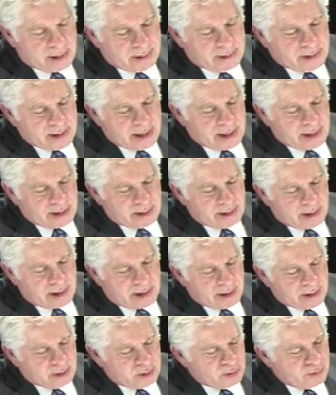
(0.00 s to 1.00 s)
Denny,
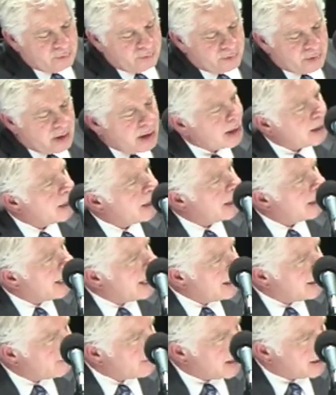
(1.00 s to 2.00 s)
you've thought a
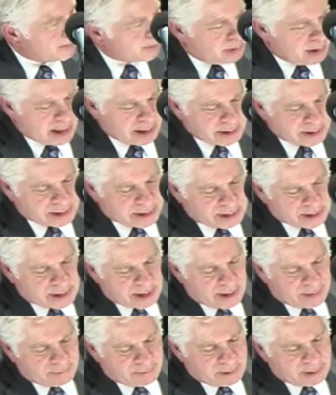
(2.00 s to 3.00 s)
lot about price
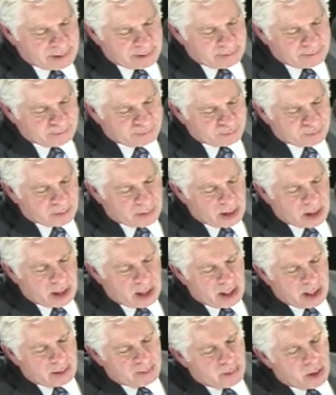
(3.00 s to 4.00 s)
discovery
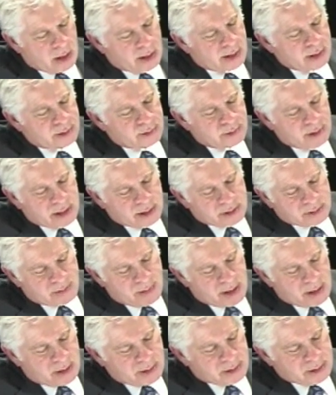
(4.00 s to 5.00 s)
and market
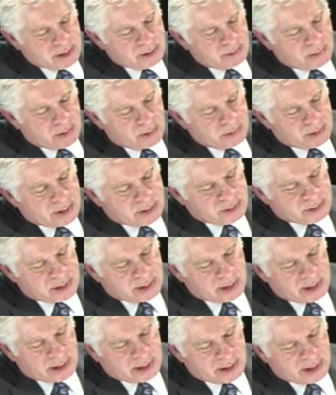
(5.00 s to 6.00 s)
transparency, both as
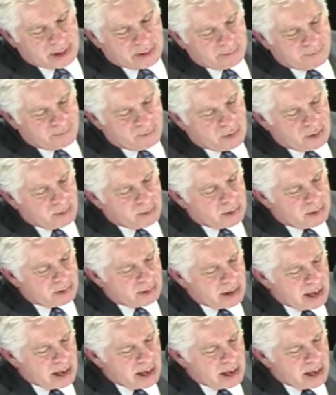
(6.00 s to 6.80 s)
the former